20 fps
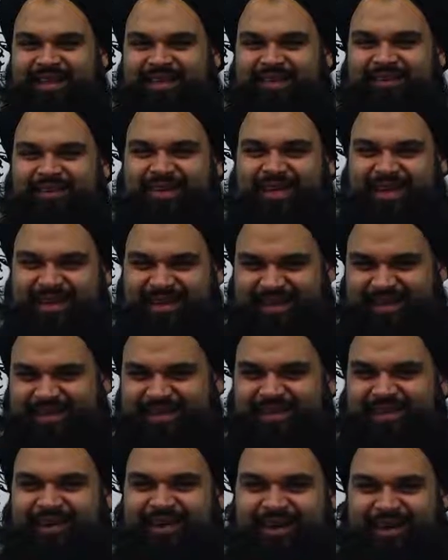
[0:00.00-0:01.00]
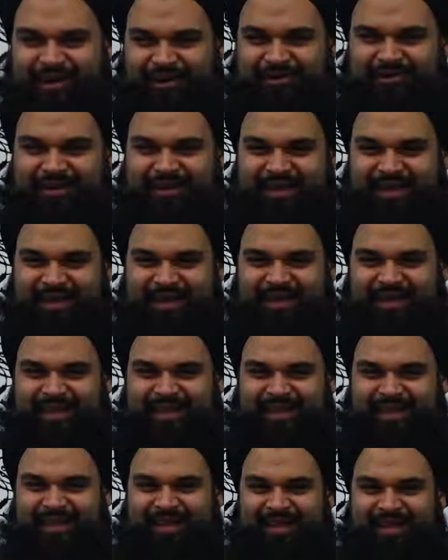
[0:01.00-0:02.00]
Okay, take the dog out,
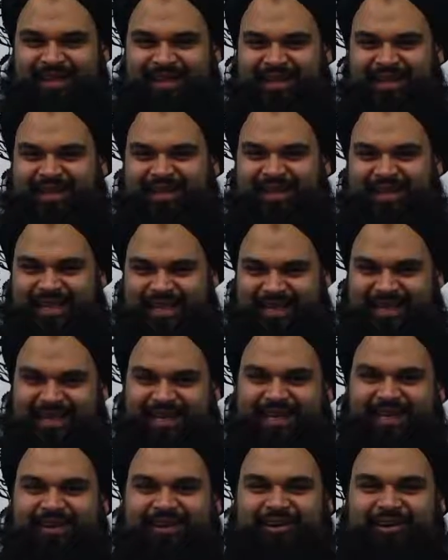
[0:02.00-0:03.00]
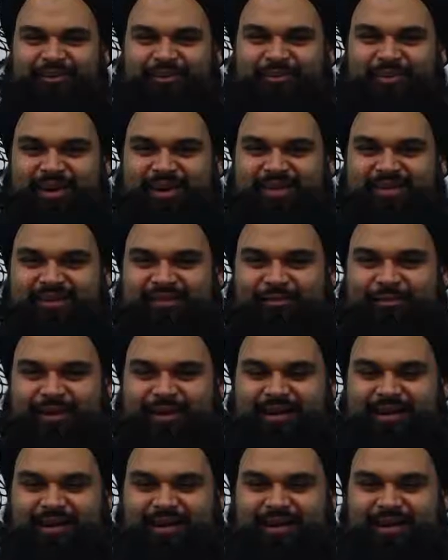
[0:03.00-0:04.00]
then take out 100 buckets of
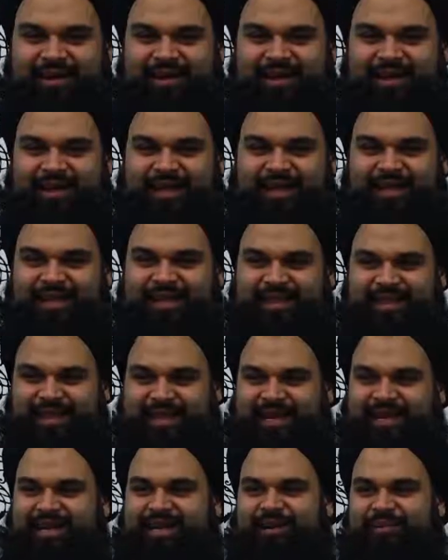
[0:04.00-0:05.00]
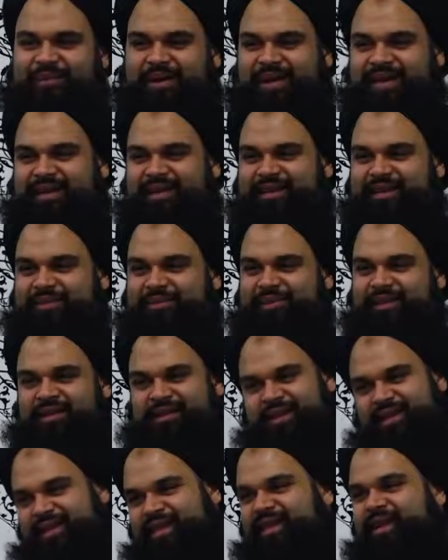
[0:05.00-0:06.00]
water, then come back and tell me.
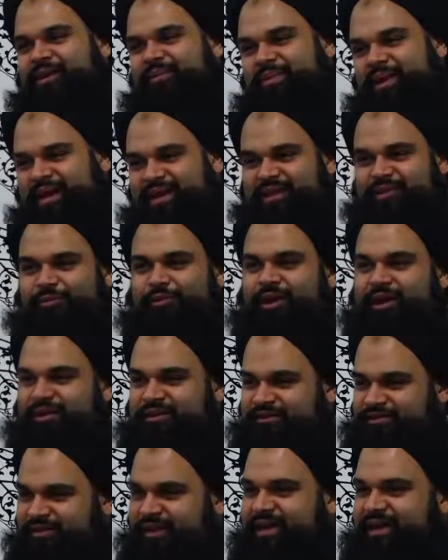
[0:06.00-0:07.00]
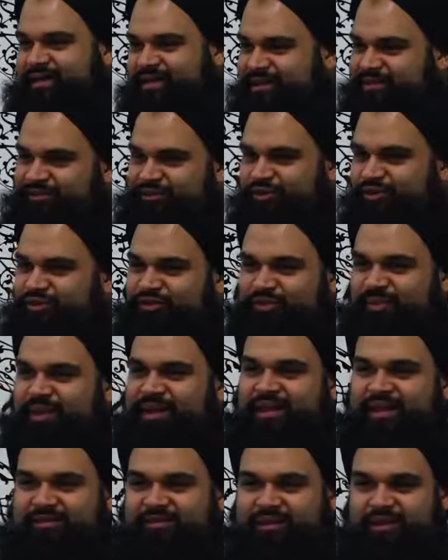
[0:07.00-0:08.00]
And then they come back and the water's fine. There's no
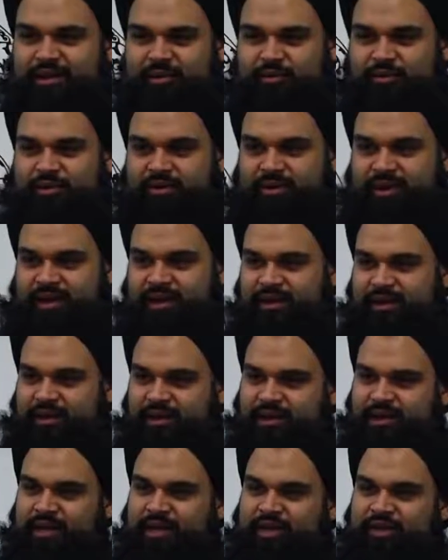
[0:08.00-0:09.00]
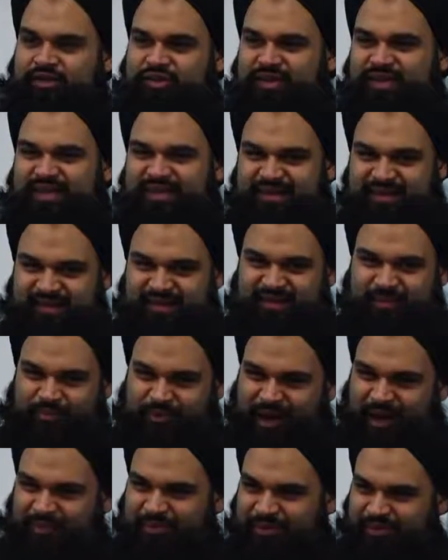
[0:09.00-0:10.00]
smell left anymore, right? So this is the
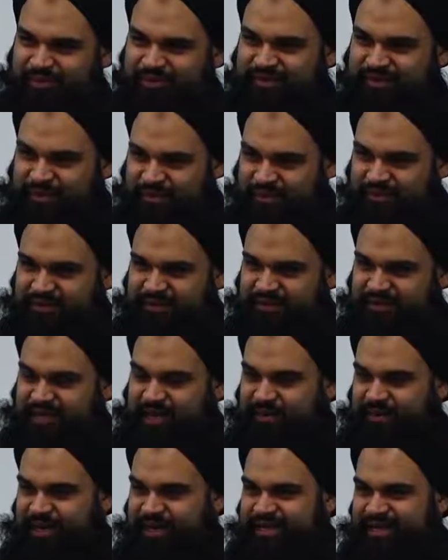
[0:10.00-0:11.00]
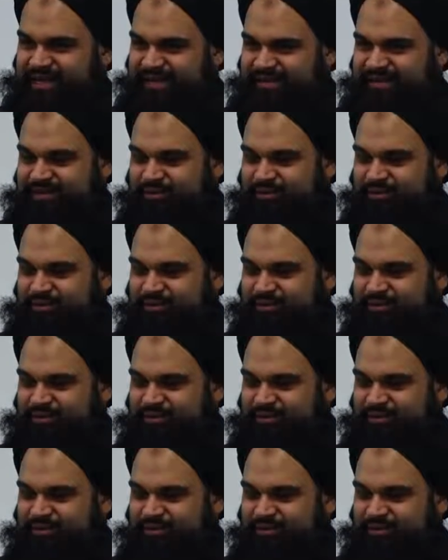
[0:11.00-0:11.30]
problem with some of these dumb ideas.